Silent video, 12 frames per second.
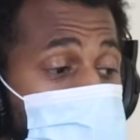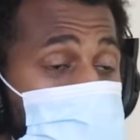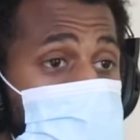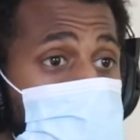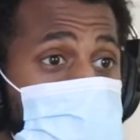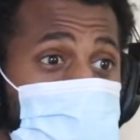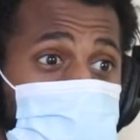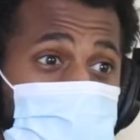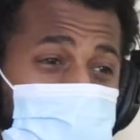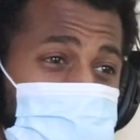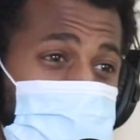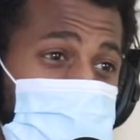they should still
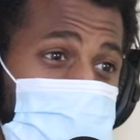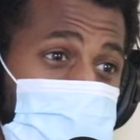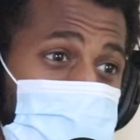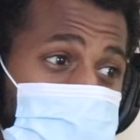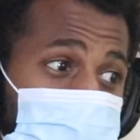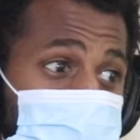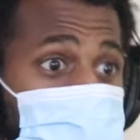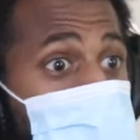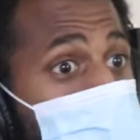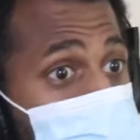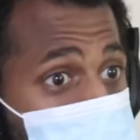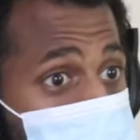be
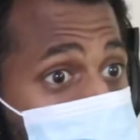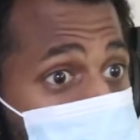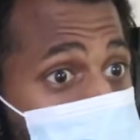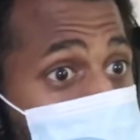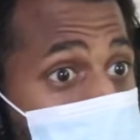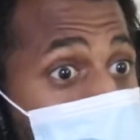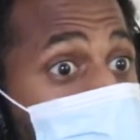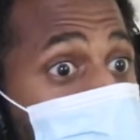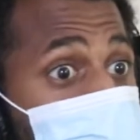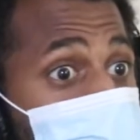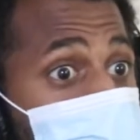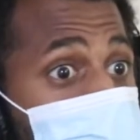inspiring you somehow.
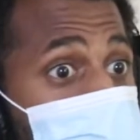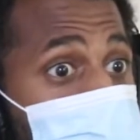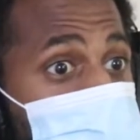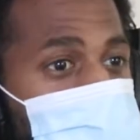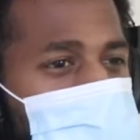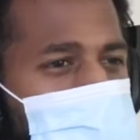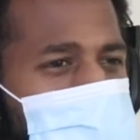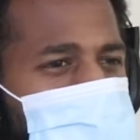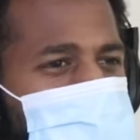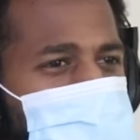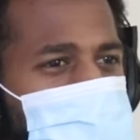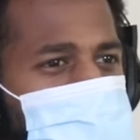You kind of
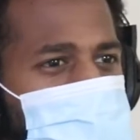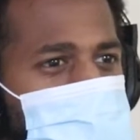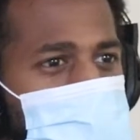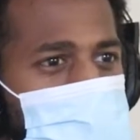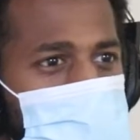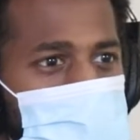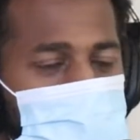see what I'm saying? Like